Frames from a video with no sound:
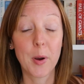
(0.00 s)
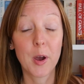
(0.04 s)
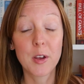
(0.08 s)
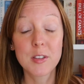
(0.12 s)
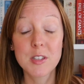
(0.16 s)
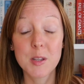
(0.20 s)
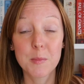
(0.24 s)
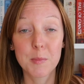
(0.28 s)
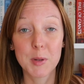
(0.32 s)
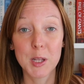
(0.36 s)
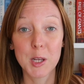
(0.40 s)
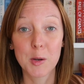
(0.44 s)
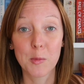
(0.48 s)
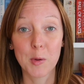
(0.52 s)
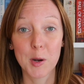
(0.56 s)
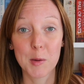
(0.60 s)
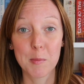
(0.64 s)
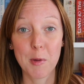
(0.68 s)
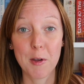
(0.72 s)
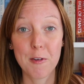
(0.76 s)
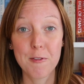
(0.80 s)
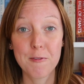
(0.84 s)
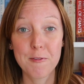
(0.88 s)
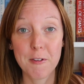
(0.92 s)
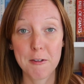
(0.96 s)
possibly one
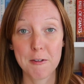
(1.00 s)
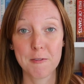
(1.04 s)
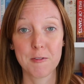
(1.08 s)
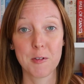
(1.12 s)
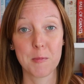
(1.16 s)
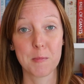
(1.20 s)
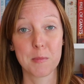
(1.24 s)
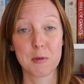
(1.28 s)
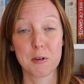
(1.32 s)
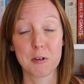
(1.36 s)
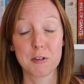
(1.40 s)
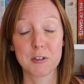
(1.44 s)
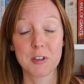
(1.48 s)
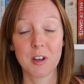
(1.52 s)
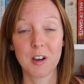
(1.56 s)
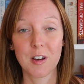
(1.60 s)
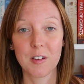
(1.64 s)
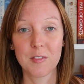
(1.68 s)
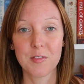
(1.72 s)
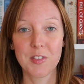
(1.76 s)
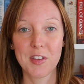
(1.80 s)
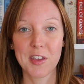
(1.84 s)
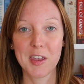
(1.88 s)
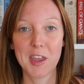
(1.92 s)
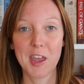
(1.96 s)
of my favourite books
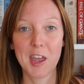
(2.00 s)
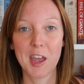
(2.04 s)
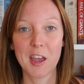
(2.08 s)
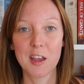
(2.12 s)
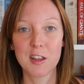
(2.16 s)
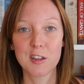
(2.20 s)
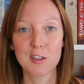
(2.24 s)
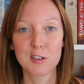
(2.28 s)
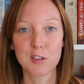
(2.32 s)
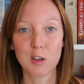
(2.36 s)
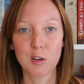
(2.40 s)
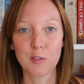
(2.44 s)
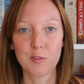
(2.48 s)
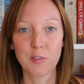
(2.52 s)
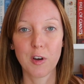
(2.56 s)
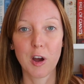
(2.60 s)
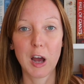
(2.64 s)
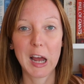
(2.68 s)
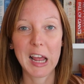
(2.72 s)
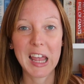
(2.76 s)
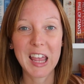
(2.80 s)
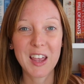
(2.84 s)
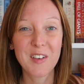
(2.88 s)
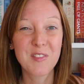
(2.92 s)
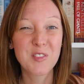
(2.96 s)
of the year so
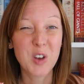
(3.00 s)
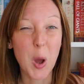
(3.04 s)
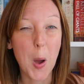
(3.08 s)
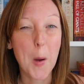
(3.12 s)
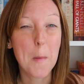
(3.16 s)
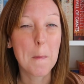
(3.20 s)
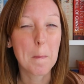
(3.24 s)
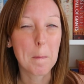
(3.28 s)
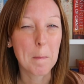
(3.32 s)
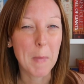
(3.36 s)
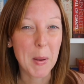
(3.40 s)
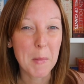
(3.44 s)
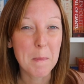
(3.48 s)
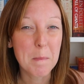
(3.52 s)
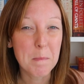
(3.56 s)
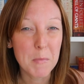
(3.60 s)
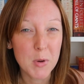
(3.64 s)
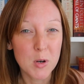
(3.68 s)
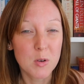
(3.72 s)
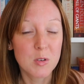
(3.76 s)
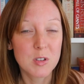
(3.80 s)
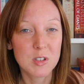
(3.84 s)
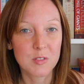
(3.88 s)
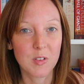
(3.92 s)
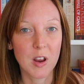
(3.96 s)
far, if not my
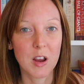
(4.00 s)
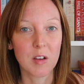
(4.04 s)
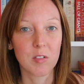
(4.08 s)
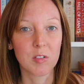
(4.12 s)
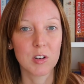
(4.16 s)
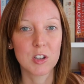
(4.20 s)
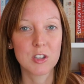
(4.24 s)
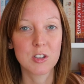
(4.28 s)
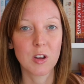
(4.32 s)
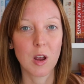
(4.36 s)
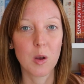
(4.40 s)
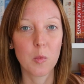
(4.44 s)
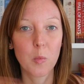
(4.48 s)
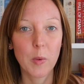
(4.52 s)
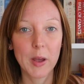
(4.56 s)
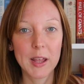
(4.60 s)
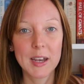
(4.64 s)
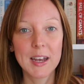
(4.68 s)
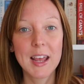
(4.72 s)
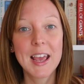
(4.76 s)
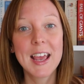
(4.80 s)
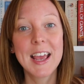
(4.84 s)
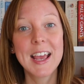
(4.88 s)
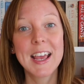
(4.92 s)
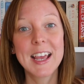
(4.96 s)
most favourite. So I
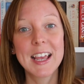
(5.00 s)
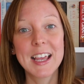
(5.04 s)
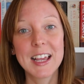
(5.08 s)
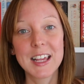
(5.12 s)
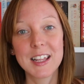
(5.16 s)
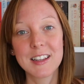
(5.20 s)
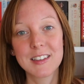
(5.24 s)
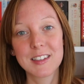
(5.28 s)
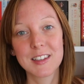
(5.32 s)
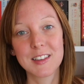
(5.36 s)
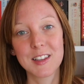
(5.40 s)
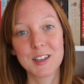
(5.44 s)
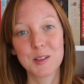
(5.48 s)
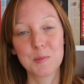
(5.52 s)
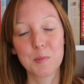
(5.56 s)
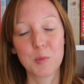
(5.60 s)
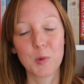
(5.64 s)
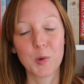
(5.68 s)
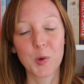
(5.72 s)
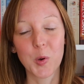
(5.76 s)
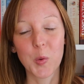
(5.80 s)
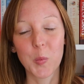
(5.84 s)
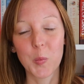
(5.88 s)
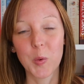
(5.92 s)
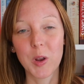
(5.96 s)
went into this
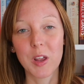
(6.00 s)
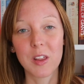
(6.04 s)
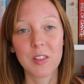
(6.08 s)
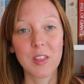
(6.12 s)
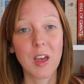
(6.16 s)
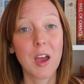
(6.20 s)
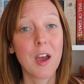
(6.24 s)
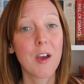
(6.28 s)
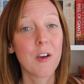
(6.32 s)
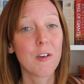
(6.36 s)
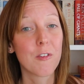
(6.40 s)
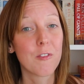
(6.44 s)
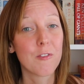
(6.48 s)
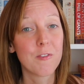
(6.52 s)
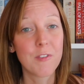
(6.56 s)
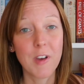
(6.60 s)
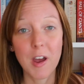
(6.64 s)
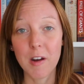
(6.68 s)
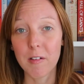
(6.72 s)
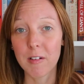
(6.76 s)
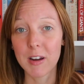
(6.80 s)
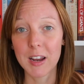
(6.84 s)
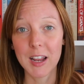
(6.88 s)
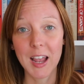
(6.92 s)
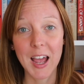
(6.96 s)
book with
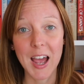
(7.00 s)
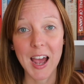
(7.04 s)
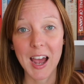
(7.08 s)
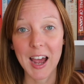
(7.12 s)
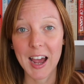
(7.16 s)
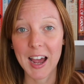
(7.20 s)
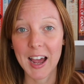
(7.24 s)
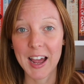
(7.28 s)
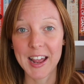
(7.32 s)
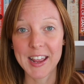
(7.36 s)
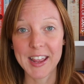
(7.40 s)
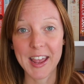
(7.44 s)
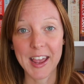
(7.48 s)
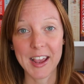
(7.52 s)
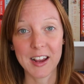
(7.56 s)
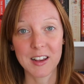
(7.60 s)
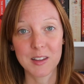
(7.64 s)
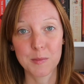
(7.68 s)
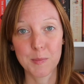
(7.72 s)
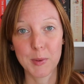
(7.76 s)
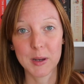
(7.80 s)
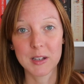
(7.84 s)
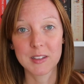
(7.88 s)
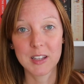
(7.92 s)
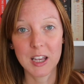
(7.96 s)
very high
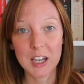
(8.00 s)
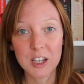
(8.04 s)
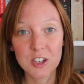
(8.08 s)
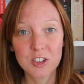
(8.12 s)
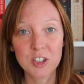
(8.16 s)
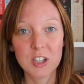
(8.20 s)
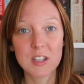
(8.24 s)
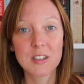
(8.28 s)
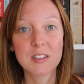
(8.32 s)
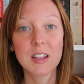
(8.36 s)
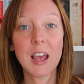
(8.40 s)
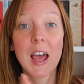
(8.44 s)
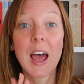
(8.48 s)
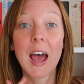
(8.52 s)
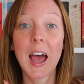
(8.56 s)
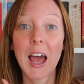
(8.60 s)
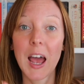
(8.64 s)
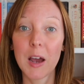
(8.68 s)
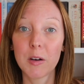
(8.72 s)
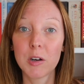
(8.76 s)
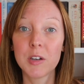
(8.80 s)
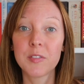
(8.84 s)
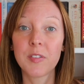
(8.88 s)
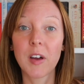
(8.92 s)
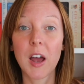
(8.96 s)
expectations.
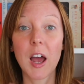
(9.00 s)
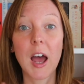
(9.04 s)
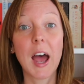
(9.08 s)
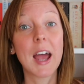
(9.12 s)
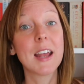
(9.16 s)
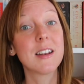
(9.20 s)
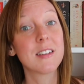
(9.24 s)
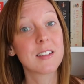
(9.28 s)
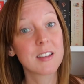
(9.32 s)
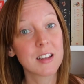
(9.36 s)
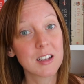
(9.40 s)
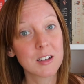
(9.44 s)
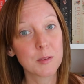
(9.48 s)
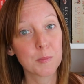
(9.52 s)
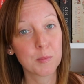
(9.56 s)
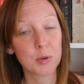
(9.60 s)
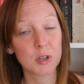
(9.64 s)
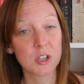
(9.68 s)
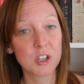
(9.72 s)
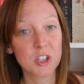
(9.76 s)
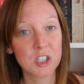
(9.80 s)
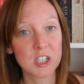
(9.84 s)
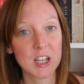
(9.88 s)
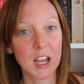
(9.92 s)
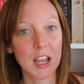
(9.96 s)
However, I did
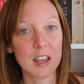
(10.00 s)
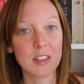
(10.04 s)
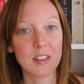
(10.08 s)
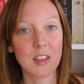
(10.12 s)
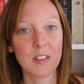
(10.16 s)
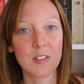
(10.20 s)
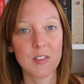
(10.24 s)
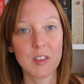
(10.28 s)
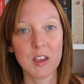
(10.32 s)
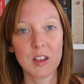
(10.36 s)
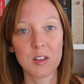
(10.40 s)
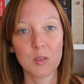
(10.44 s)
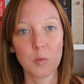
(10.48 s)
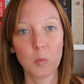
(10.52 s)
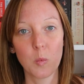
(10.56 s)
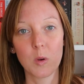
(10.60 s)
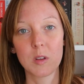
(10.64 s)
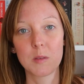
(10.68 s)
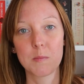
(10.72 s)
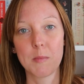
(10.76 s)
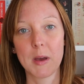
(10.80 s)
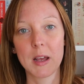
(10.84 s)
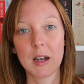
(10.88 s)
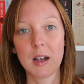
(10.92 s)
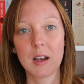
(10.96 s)
appreciate that this
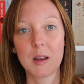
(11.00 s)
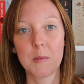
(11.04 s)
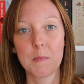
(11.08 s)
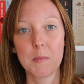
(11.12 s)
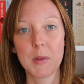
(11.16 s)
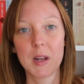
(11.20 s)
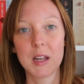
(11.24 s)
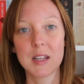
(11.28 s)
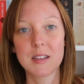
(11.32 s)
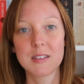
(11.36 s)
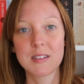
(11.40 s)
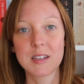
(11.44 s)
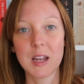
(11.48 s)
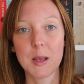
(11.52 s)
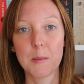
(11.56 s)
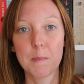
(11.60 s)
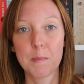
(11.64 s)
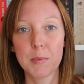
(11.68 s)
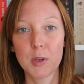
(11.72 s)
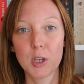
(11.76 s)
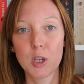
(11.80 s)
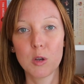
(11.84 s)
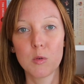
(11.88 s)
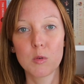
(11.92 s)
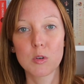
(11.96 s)
was Madeline Miller's
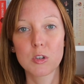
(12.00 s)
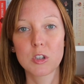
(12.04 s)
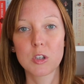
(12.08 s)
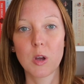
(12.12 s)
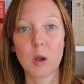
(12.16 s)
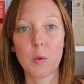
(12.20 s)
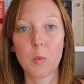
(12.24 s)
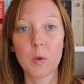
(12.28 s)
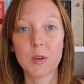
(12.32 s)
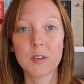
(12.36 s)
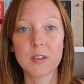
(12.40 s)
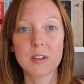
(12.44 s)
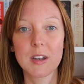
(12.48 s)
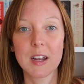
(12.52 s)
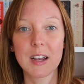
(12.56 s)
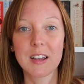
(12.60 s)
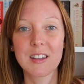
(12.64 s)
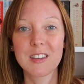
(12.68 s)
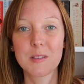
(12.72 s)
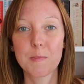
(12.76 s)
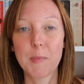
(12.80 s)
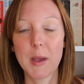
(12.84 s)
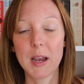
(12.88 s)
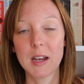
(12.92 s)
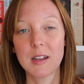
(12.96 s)
debut, so I wasn't
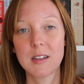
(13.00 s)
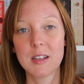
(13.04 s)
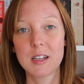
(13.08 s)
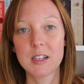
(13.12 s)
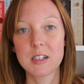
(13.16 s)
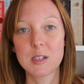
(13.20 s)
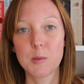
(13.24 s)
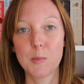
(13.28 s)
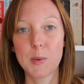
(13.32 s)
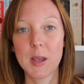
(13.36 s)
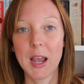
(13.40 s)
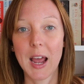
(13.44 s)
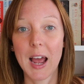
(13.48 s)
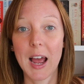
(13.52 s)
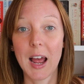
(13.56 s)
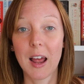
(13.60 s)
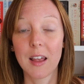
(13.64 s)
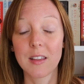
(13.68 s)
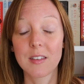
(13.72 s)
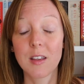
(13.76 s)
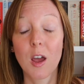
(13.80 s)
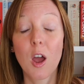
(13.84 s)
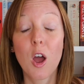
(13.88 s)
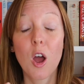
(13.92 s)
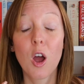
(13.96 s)
expecting it to be
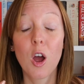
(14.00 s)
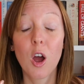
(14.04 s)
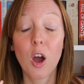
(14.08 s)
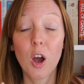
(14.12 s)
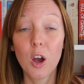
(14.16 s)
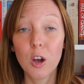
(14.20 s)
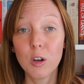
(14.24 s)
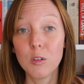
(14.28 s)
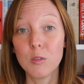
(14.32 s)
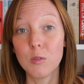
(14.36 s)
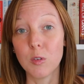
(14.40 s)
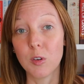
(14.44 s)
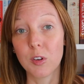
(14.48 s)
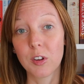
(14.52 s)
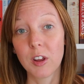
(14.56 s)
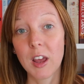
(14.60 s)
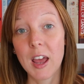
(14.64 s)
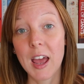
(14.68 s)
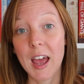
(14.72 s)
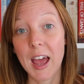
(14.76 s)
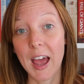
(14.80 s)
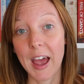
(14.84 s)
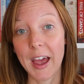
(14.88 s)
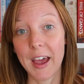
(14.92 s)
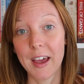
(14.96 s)
as honed
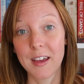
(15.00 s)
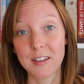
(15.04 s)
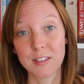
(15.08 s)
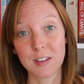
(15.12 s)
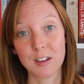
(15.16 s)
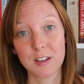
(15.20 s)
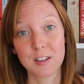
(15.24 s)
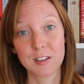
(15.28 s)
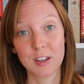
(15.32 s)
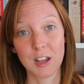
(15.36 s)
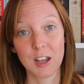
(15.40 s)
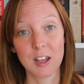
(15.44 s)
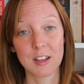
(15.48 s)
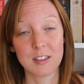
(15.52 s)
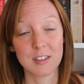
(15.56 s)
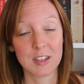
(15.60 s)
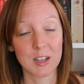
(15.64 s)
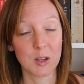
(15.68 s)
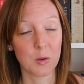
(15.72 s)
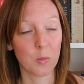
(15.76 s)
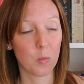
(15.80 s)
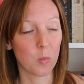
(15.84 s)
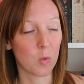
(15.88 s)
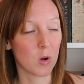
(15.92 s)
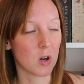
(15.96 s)
as Circe
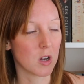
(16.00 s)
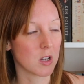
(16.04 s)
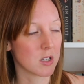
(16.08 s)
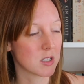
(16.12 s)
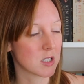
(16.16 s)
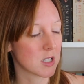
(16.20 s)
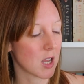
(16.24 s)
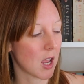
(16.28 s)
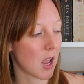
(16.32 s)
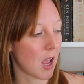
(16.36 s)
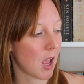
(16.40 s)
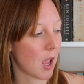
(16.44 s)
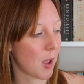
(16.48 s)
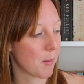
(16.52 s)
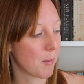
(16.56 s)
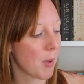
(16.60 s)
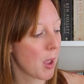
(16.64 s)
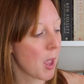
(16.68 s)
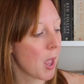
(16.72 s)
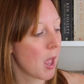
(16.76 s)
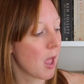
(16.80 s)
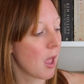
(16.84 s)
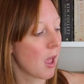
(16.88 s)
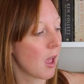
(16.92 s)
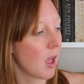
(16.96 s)
was,
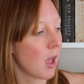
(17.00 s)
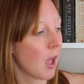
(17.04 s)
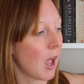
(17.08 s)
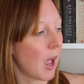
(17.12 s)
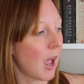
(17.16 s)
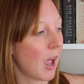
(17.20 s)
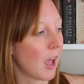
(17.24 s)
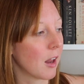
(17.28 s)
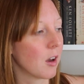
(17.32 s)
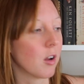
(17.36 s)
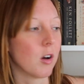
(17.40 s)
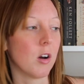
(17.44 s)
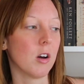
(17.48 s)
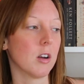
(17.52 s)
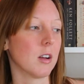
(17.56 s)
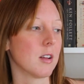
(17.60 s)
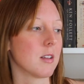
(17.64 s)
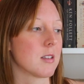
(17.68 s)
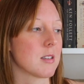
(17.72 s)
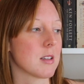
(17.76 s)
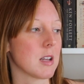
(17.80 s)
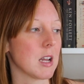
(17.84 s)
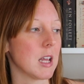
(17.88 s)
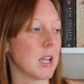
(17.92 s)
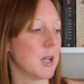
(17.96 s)
um, and
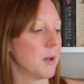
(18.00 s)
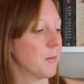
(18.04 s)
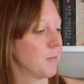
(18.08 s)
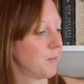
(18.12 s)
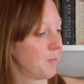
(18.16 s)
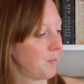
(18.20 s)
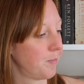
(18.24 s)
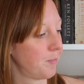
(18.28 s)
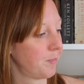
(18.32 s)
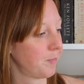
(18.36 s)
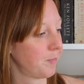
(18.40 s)
honestly